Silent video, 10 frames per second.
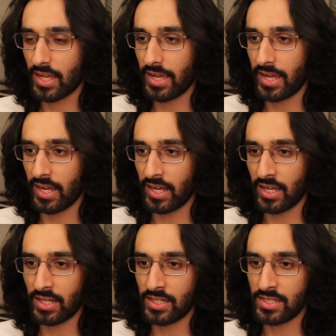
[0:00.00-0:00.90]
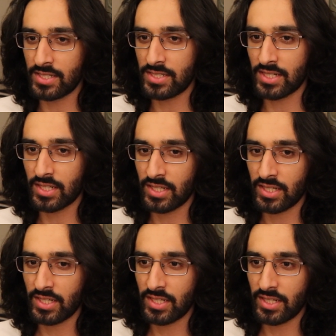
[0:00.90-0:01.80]
and
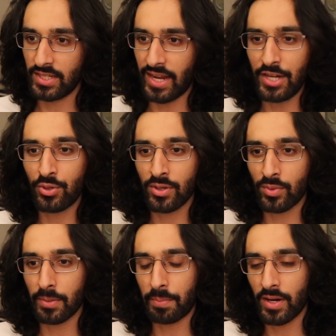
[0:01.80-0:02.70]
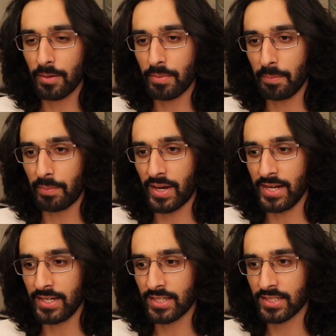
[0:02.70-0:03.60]
not knowing where to park my
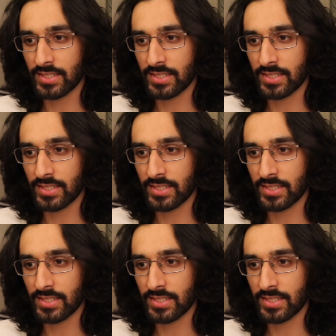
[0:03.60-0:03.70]
bike